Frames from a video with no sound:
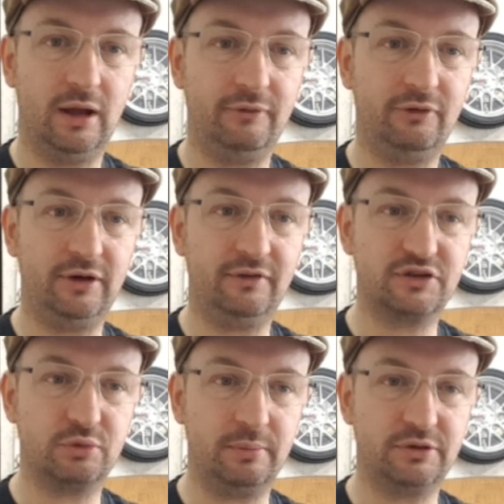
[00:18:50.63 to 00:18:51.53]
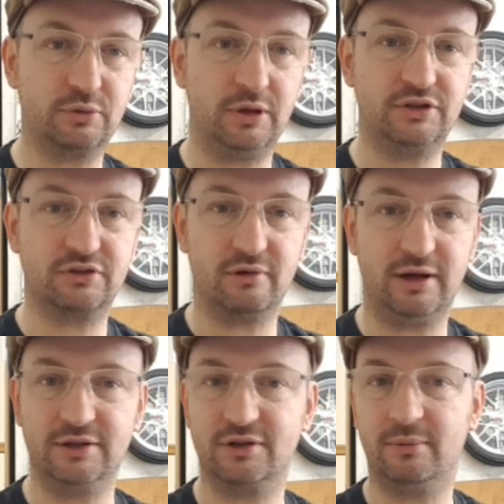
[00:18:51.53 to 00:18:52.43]
find if I switch between
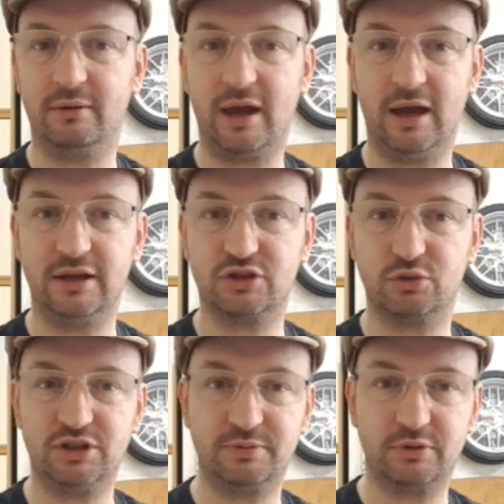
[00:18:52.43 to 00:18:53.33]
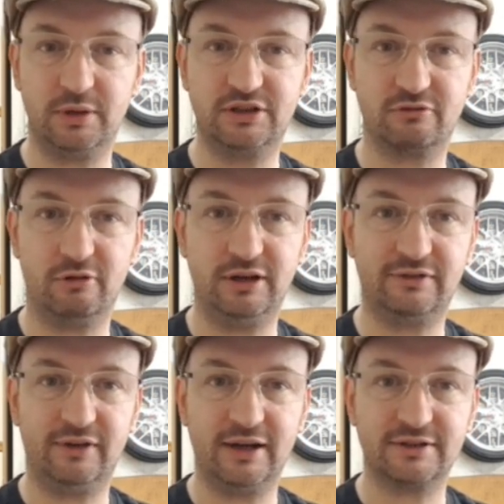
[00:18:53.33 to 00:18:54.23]
screens, I'm okay. Switch between
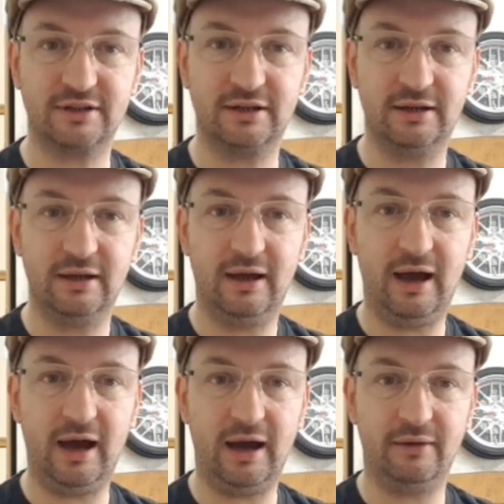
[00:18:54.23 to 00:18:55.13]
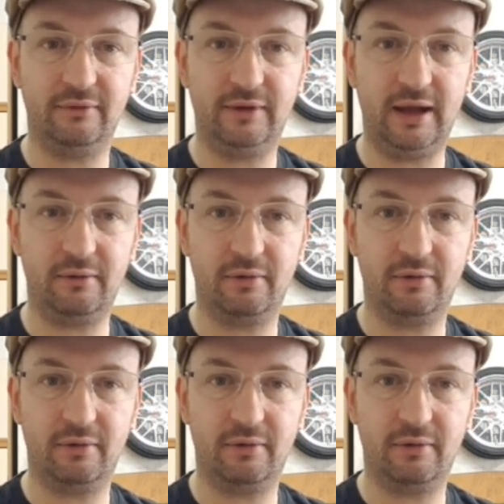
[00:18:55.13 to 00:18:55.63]
screens fast. Ah, now.